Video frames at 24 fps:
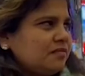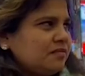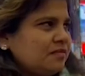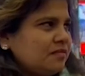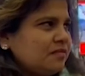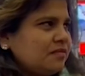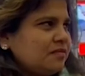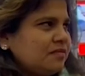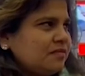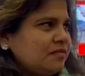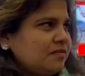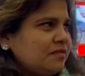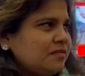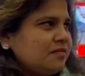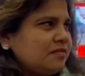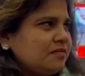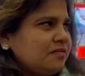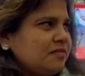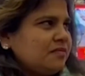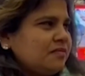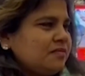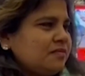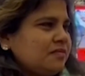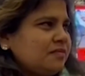
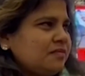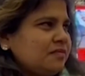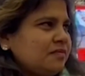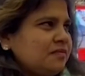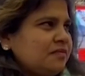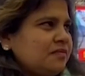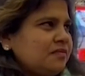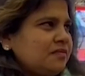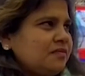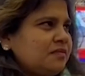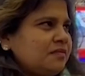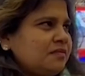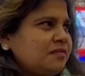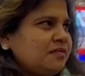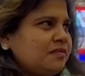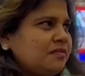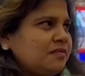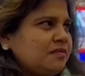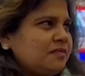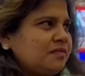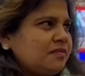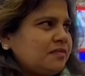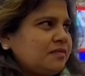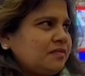
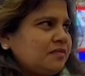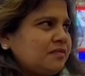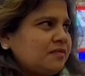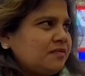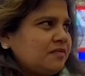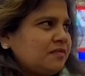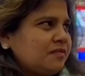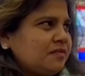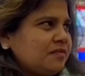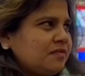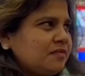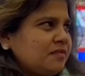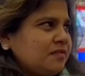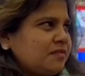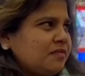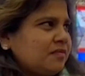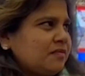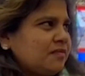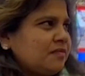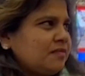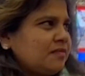(silent)